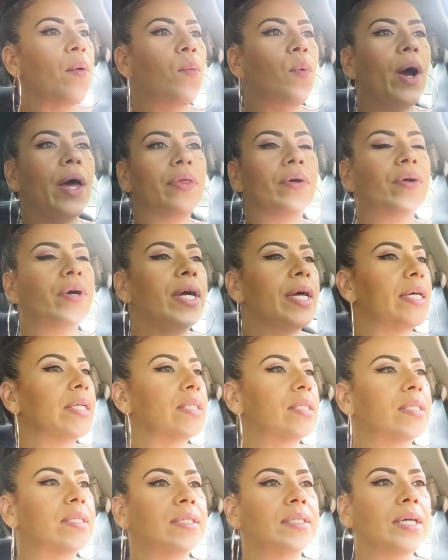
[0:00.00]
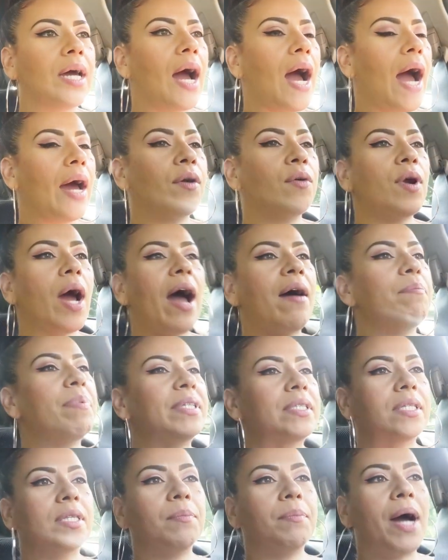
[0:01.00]
whether it's, I've been
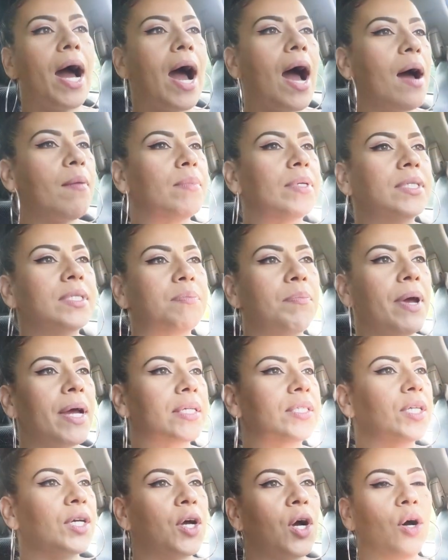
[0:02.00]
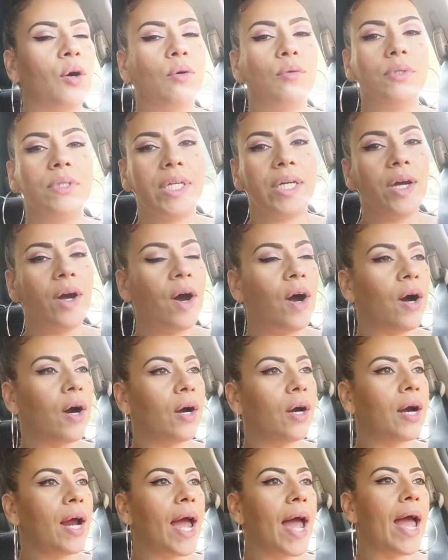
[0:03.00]
to the Bahamas, Mexico,
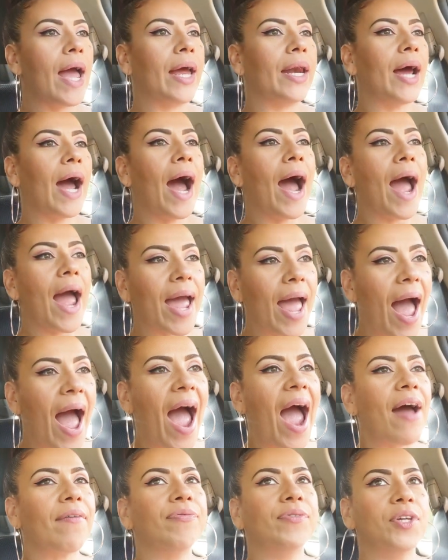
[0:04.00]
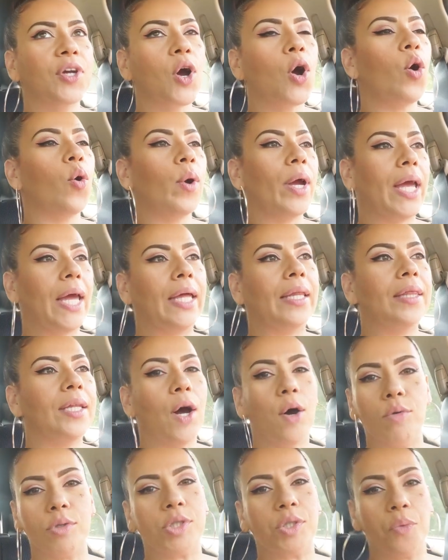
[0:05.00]
DR, and I have to go in
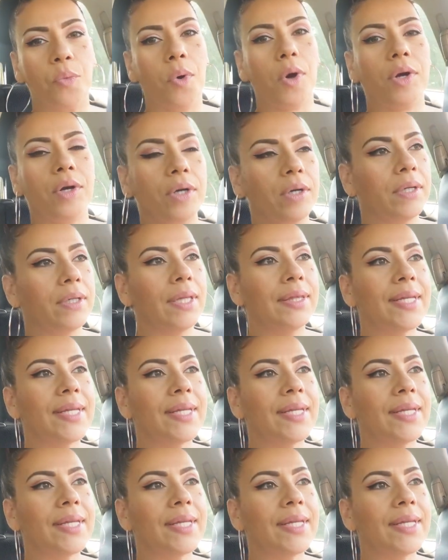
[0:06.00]
the ocean water.